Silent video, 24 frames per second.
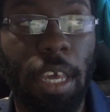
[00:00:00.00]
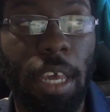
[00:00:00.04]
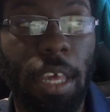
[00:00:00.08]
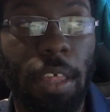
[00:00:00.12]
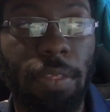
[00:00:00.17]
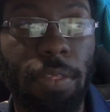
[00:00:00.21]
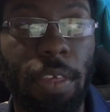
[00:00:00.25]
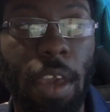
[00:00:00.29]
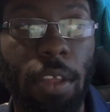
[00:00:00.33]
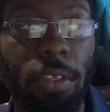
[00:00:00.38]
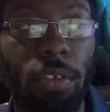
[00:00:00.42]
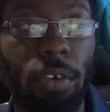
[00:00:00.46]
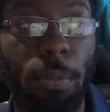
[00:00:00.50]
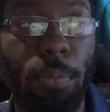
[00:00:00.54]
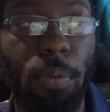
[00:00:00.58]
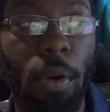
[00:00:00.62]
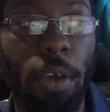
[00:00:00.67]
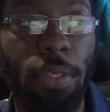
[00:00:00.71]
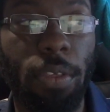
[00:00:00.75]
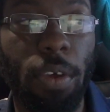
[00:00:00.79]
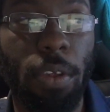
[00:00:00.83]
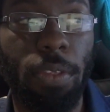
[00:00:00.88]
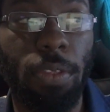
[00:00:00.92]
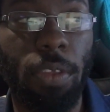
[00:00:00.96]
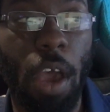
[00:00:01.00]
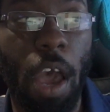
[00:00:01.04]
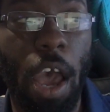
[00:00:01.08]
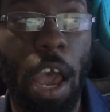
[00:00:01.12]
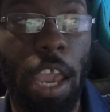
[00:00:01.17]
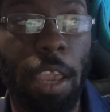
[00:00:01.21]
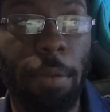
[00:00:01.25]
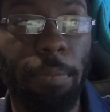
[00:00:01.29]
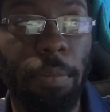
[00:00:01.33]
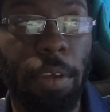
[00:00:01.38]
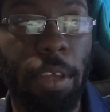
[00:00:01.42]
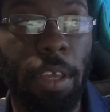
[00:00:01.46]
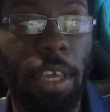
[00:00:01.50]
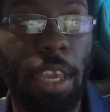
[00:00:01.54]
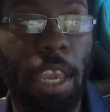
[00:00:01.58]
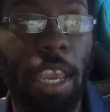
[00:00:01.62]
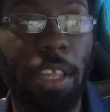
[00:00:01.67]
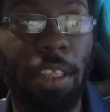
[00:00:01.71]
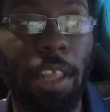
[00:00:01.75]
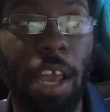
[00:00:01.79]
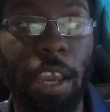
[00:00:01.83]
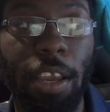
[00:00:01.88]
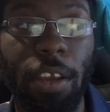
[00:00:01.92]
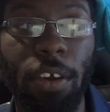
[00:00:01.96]
said to the press at the time,
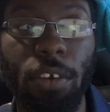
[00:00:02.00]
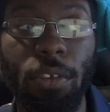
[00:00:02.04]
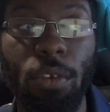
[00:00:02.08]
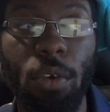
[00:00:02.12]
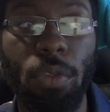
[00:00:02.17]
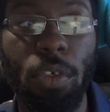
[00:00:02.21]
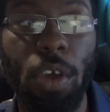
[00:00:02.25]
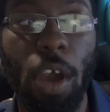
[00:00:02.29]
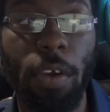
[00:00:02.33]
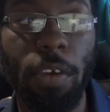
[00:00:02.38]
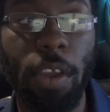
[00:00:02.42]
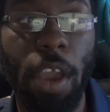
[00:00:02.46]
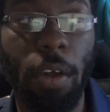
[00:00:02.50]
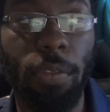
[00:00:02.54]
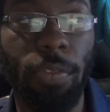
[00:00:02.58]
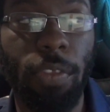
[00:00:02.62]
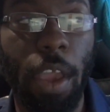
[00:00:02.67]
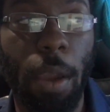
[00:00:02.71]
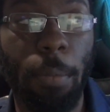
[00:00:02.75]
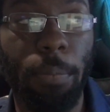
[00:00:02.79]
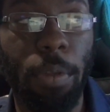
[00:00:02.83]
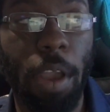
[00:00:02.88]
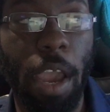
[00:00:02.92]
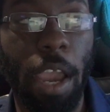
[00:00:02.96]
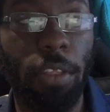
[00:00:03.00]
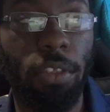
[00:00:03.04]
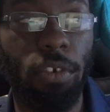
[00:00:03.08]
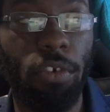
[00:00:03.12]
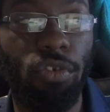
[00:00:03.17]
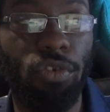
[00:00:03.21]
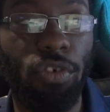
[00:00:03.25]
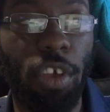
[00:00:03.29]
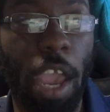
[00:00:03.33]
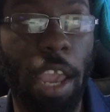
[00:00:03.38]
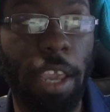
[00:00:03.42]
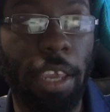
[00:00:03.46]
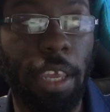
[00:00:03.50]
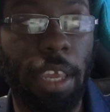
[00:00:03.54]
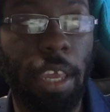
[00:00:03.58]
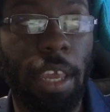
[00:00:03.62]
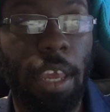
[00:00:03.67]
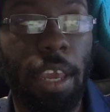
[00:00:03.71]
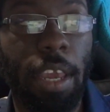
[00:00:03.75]
in light of the news coming out, they're planning to check